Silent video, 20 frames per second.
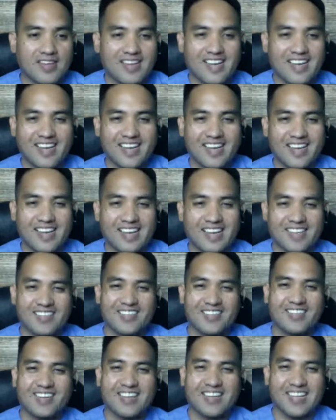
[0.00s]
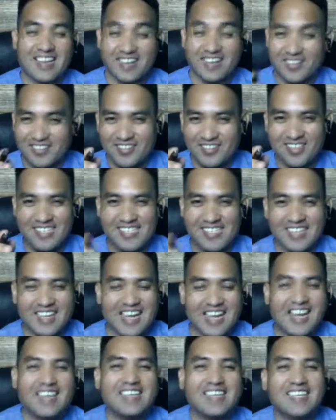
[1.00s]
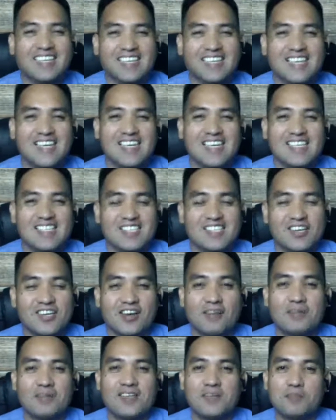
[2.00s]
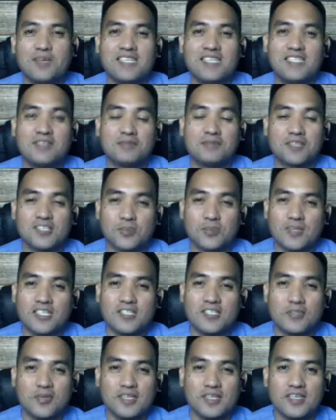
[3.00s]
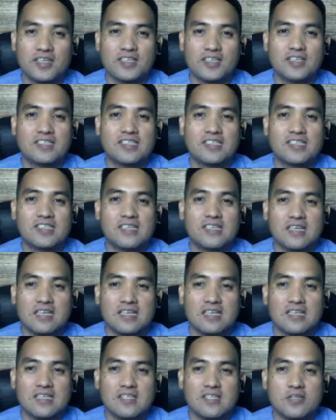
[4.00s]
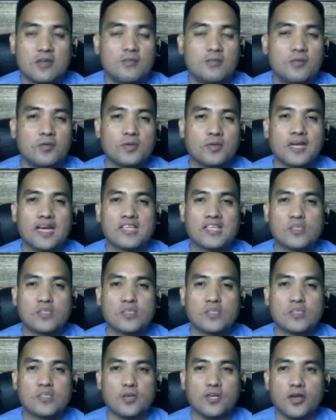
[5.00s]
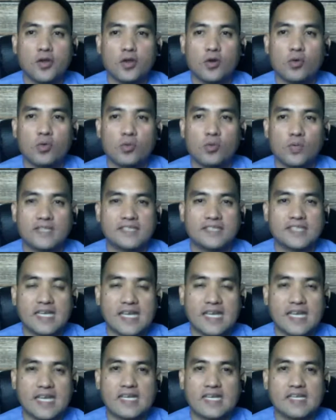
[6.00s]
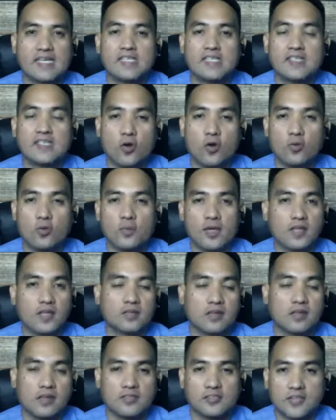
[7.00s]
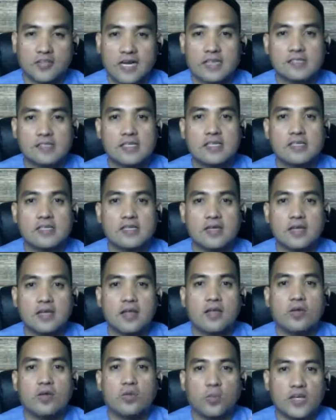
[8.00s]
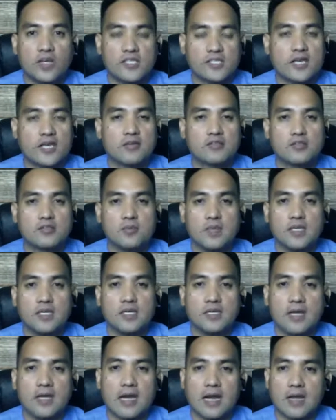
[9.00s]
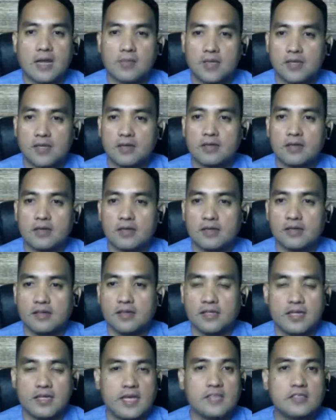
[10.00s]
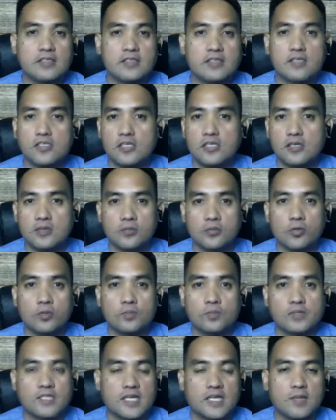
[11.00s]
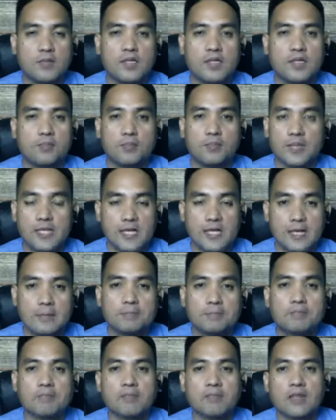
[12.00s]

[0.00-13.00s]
I know, right? I know you're going to say that. So I've been a PT for 22 years. So if you guys want to know what the heck is home health contracting, reach out to me. I'm here in the ACG group. Send me a PM,